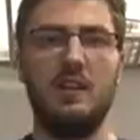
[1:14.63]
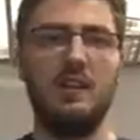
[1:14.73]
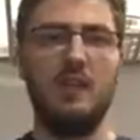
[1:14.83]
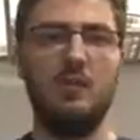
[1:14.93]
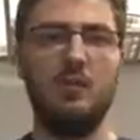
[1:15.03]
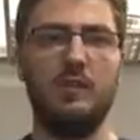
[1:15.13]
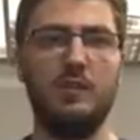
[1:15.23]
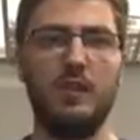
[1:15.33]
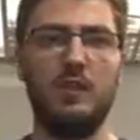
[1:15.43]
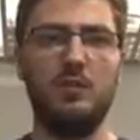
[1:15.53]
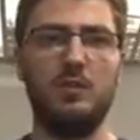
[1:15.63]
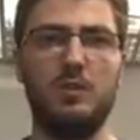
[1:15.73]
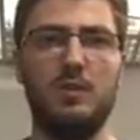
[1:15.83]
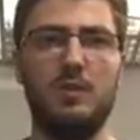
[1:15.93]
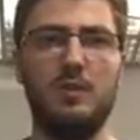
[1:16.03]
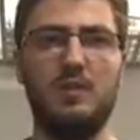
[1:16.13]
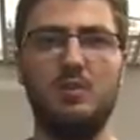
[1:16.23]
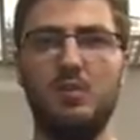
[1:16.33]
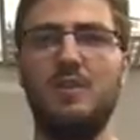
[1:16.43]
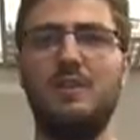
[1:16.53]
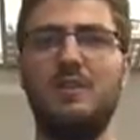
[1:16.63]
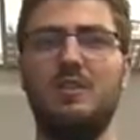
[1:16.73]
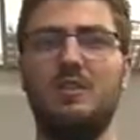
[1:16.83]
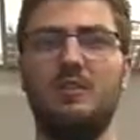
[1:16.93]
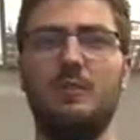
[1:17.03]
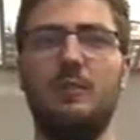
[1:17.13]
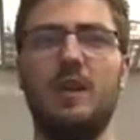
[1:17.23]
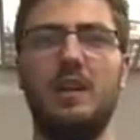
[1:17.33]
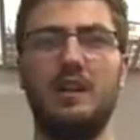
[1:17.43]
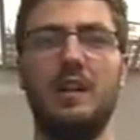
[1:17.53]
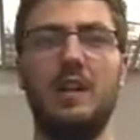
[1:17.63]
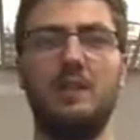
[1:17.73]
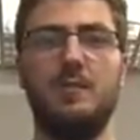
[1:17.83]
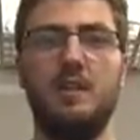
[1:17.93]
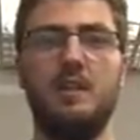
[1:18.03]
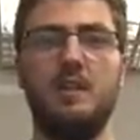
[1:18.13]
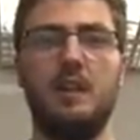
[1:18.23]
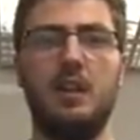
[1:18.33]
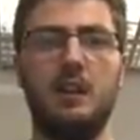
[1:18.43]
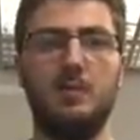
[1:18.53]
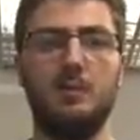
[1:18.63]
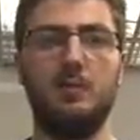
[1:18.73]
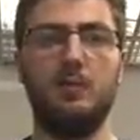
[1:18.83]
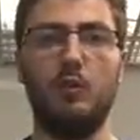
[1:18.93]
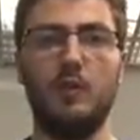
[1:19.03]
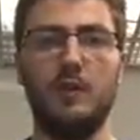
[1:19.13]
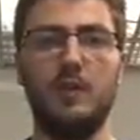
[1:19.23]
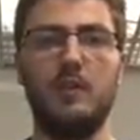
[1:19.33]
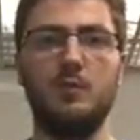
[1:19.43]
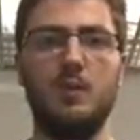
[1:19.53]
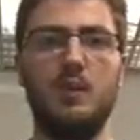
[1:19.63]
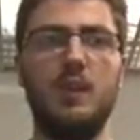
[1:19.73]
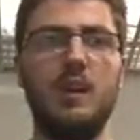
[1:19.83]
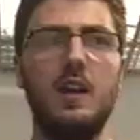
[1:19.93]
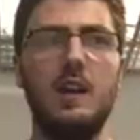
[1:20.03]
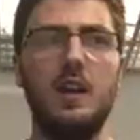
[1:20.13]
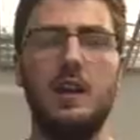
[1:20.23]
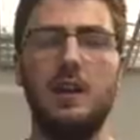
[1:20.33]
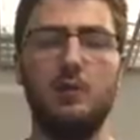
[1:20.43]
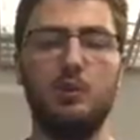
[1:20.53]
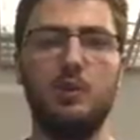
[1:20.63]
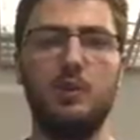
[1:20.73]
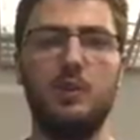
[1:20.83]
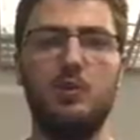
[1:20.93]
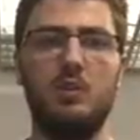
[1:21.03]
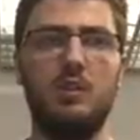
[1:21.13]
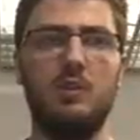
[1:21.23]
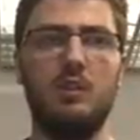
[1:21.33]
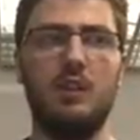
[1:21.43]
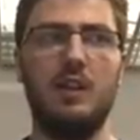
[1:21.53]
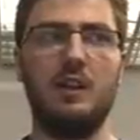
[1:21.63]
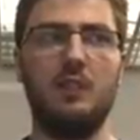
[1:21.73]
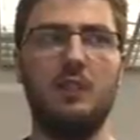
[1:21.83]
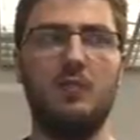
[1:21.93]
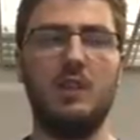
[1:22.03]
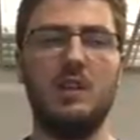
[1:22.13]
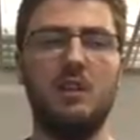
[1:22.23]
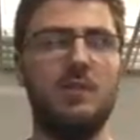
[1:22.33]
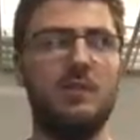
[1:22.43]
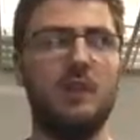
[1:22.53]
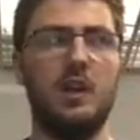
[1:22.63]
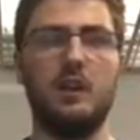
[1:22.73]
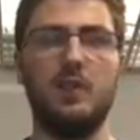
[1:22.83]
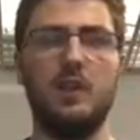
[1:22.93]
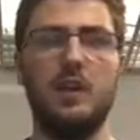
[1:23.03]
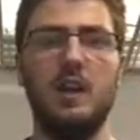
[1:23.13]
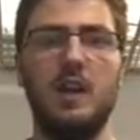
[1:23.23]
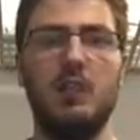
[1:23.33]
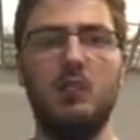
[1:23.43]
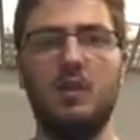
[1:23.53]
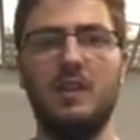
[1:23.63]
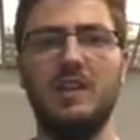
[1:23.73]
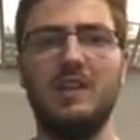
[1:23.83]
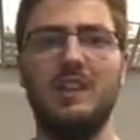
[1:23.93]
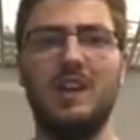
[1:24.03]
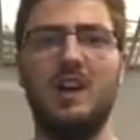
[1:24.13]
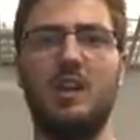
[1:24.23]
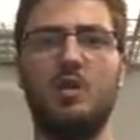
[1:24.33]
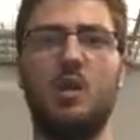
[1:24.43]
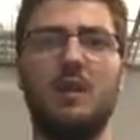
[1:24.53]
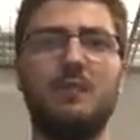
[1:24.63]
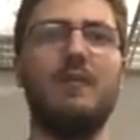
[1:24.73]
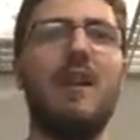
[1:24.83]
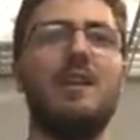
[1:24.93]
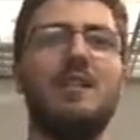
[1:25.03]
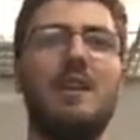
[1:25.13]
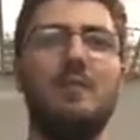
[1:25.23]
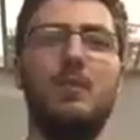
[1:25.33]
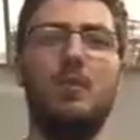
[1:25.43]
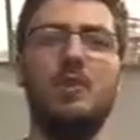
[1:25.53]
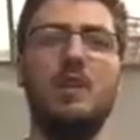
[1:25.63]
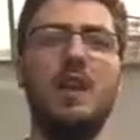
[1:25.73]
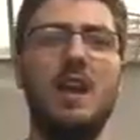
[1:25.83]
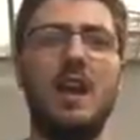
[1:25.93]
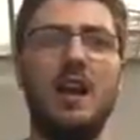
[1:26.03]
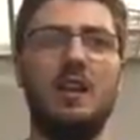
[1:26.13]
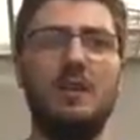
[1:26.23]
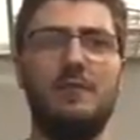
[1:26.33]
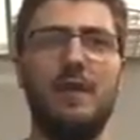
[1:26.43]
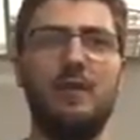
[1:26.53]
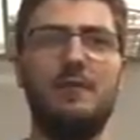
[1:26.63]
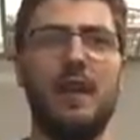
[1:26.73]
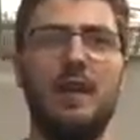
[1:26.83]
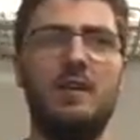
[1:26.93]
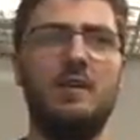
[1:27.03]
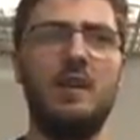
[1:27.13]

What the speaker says: tempo of the piece was going to be too difficult for my classmates that I was performing the piece with. It was going to be too difficult as 175 and 180 are quite fast tempos, and I felt that